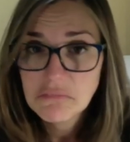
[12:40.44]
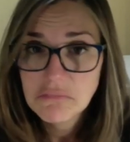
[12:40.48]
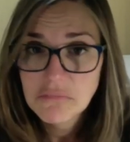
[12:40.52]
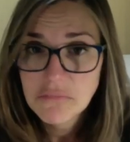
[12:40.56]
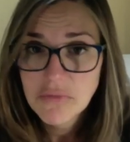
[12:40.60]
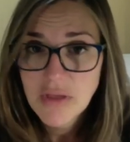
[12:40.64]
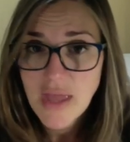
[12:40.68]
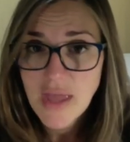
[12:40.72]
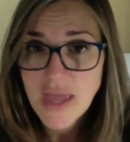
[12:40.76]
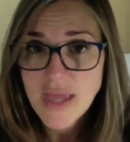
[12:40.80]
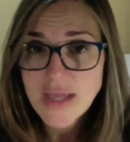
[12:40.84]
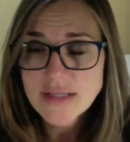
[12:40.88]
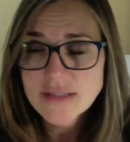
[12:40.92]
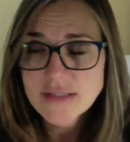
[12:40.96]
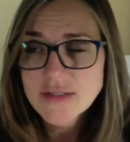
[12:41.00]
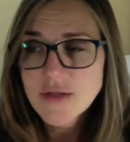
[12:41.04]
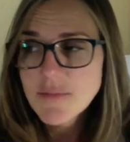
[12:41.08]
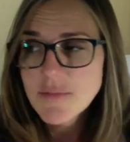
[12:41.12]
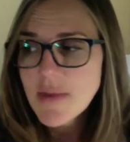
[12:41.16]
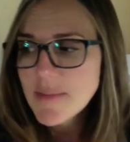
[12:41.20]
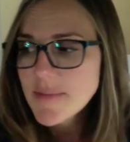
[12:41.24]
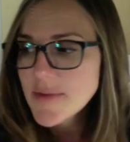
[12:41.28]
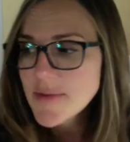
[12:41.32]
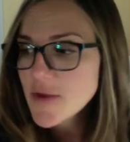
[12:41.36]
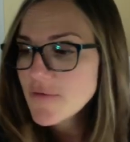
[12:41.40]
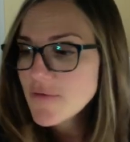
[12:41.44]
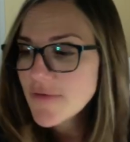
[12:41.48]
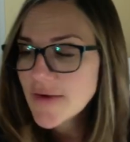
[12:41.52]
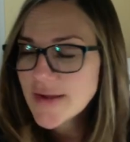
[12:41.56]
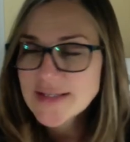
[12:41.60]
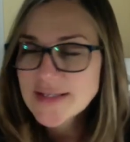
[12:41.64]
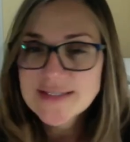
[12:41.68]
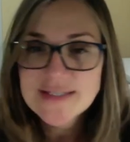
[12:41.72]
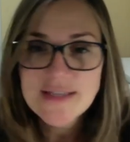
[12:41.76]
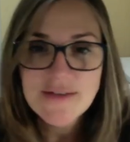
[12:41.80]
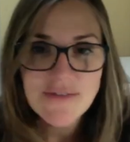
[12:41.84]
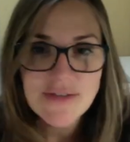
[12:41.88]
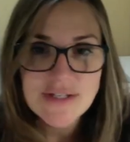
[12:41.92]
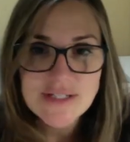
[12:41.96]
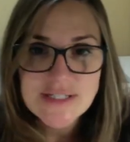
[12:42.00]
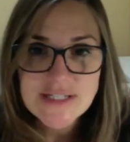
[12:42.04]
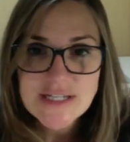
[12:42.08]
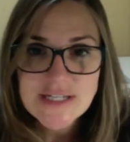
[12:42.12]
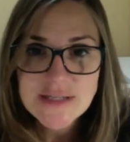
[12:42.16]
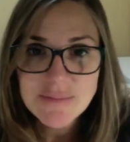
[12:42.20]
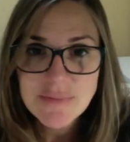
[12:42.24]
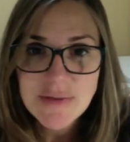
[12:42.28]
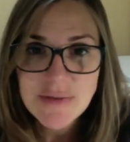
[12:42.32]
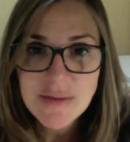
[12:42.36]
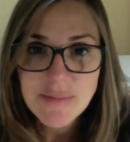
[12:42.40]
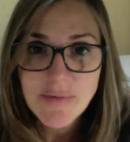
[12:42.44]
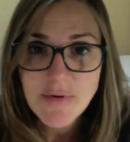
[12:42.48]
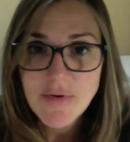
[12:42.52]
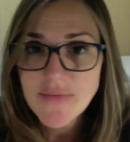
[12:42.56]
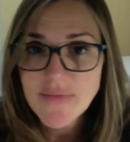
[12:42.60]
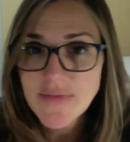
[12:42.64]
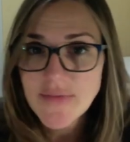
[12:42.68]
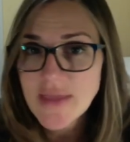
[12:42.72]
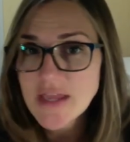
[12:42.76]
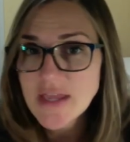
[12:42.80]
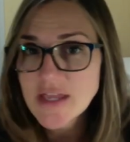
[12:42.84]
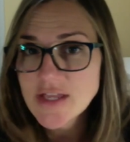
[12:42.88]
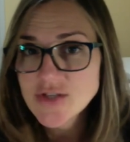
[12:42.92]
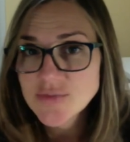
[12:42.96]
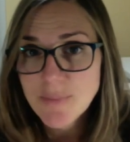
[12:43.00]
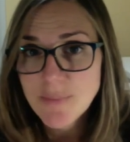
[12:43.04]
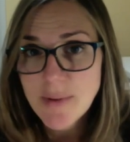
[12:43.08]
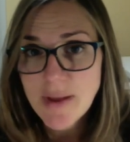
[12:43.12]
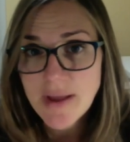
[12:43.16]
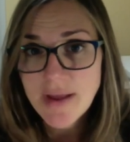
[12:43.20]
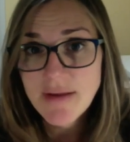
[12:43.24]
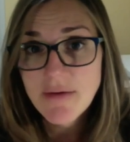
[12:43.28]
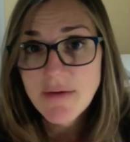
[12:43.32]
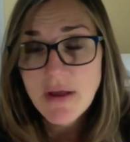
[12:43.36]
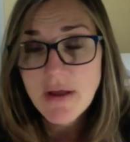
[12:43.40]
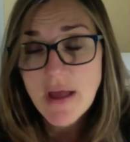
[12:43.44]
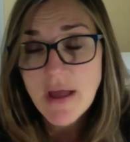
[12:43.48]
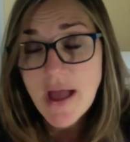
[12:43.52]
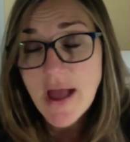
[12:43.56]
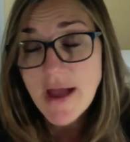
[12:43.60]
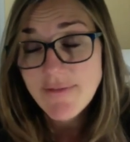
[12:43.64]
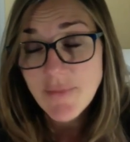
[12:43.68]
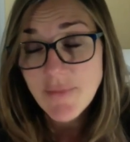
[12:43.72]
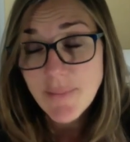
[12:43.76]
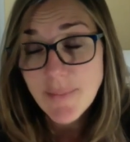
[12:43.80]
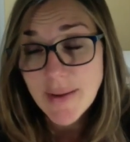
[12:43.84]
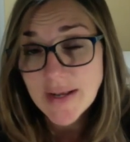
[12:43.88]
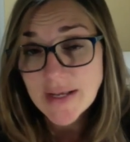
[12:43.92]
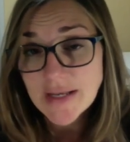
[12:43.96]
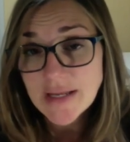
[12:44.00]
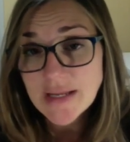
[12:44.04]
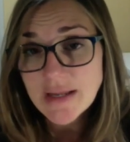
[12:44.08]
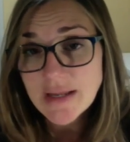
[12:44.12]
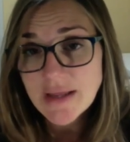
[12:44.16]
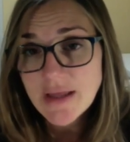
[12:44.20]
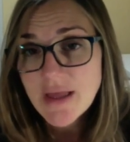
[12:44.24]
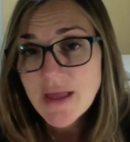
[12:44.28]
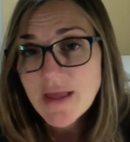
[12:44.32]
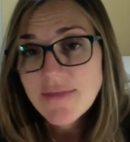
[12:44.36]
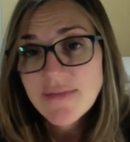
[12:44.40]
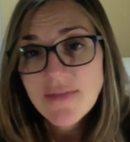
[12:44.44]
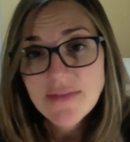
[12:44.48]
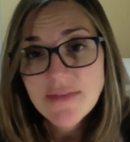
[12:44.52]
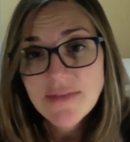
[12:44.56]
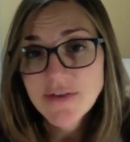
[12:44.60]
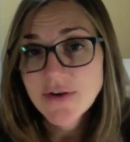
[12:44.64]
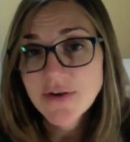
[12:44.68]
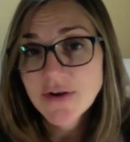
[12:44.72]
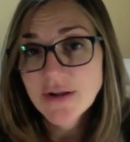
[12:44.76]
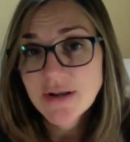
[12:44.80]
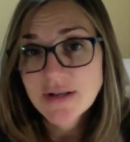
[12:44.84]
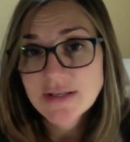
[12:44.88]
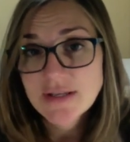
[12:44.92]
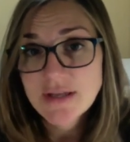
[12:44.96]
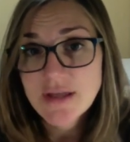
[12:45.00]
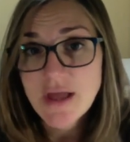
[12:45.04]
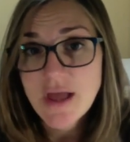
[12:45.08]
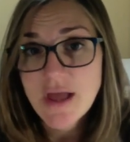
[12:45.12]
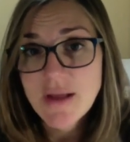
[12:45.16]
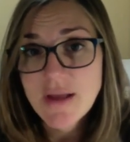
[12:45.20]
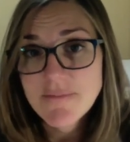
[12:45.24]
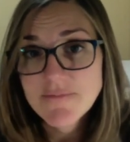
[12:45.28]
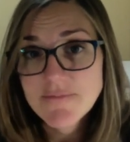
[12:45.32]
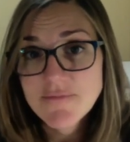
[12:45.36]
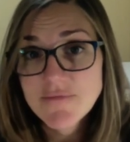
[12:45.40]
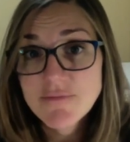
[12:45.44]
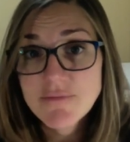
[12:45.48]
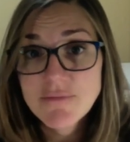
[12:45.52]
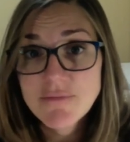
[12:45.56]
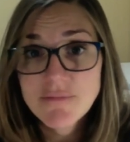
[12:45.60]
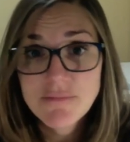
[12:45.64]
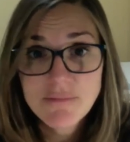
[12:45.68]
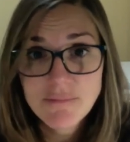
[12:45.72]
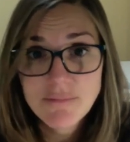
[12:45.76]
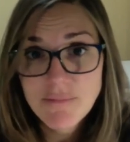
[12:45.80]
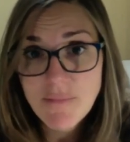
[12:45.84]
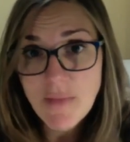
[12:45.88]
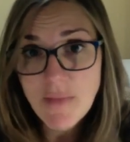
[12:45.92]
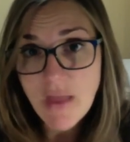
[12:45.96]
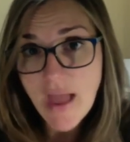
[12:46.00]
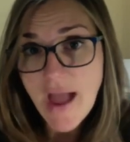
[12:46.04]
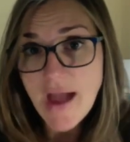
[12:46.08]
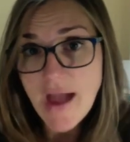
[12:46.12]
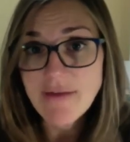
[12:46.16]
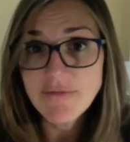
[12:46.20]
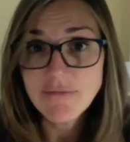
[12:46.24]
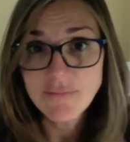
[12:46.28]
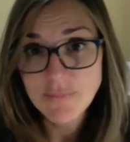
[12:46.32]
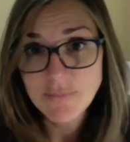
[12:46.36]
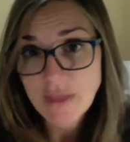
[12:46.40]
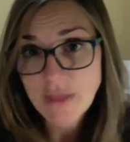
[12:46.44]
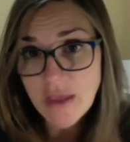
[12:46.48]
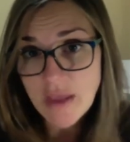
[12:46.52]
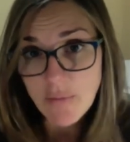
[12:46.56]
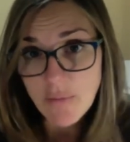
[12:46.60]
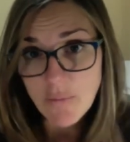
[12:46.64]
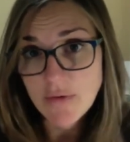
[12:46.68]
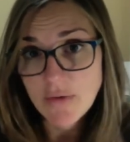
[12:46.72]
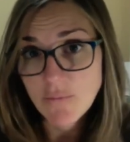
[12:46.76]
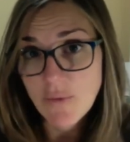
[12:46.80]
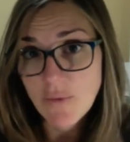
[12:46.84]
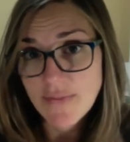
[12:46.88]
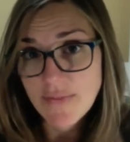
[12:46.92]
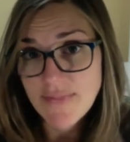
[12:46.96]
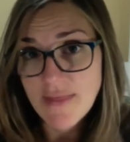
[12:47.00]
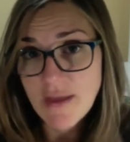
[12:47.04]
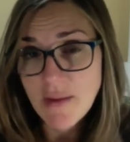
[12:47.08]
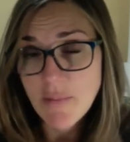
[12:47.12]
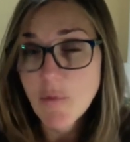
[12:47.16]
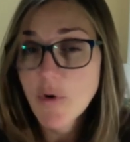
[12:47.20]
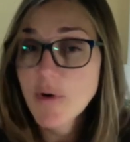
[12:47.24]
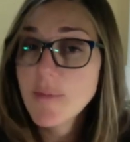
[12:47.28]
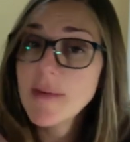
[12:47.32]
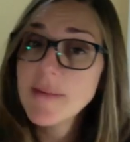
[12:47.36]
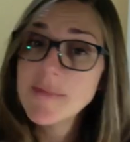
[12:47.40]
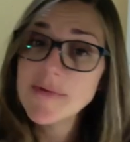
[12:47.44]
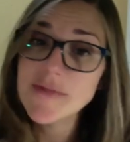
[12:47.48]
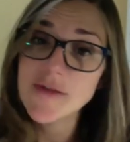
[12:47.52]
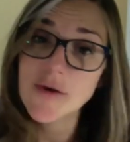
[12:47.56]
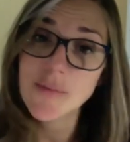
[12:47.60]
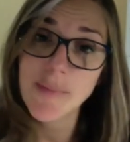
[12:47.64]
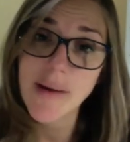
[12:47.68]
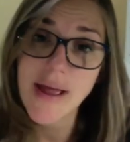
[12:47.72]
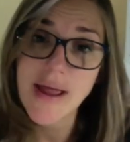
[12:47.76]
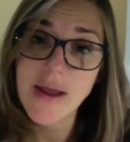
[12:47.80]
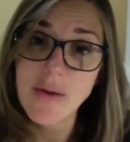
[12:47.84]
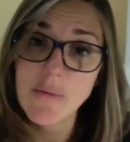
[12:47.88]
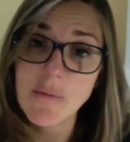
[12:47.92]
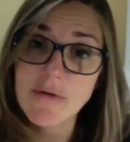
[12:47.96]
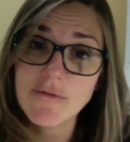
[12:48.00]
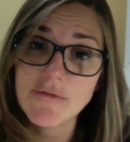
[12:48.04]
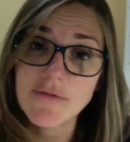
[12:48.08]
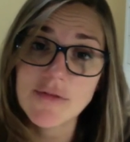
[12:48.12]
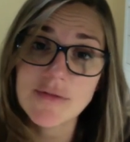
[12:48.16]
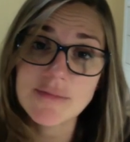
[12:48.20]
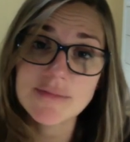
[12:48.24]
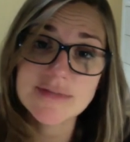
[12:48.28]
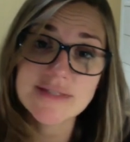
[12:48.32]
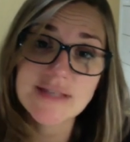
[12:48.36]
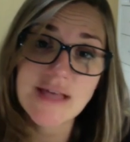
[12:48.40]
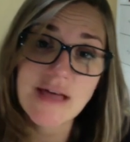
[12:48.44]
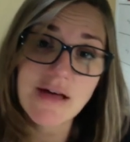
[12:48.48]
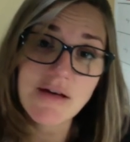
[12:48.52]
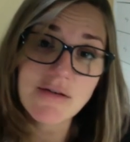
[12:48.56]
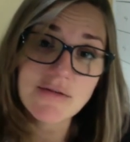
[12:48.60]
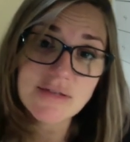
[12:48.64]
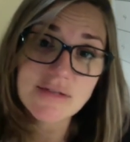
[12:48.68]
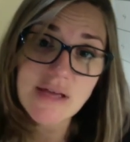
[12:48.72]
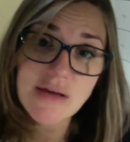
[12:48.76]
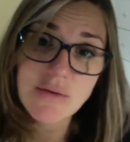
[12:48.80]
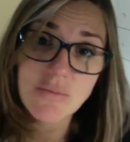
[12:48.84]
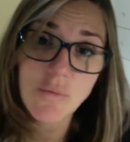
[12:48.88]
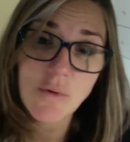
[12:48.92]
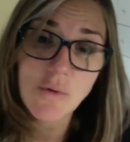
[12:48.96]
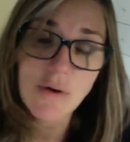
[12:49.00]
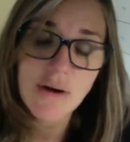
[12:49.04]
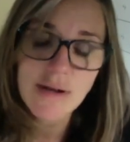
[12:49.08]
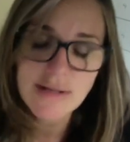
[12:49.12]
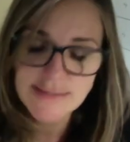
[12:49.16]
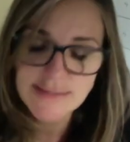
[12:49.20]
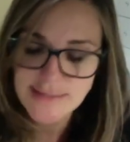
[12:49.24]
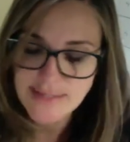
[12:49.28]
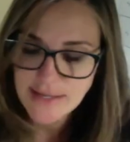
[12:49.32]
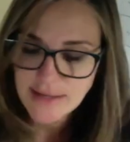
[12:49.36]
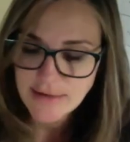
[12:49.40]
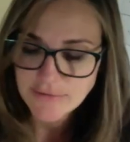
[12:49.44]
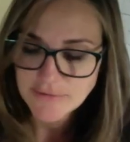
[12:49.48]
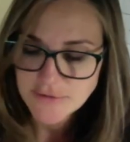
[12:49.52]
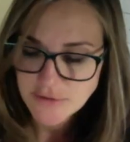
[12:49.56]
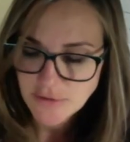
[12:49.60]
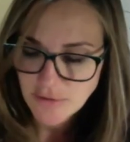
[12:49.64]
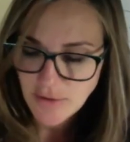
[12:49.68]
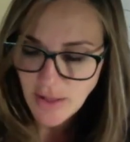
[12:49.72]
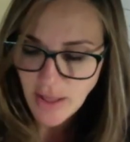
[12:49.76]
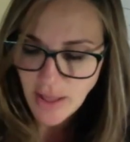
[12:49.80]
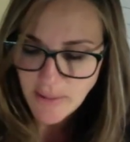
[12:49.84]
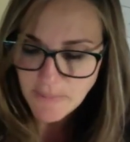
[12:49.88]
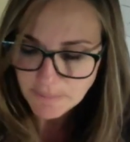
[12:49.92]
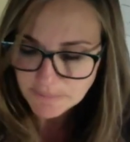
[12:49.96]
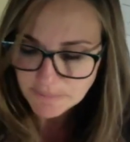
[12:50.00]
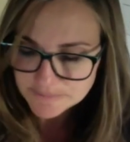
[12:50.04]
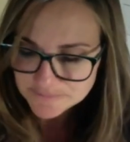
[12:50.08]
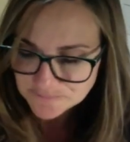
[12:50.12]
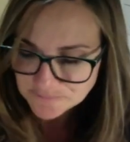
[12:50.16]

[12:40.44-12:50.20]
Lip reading: Okay. So maybe you find 17 people and they each have a buddy that they're going to, get one with them, or maybe they're buying one for themselves and one as a gift. Okay.